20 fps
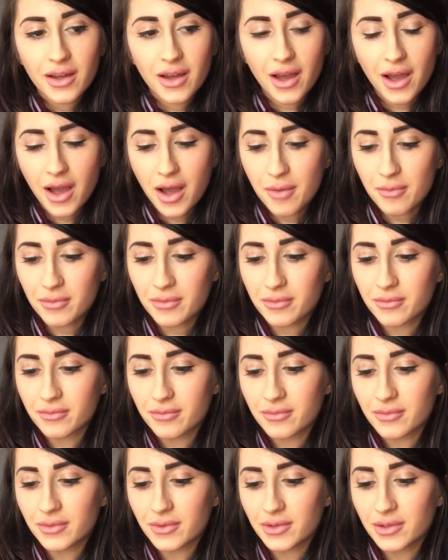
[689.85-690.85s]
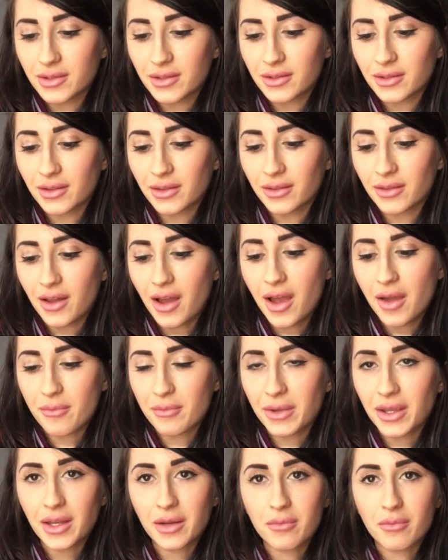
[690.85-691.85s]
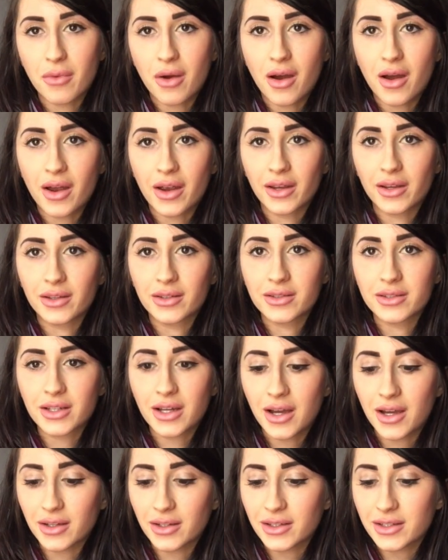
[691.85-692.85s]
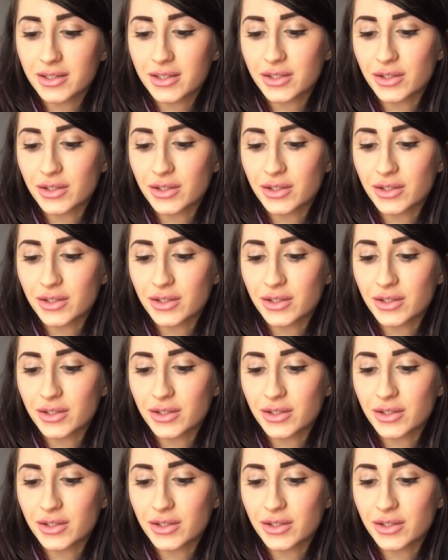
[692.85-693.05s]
I meet my targets.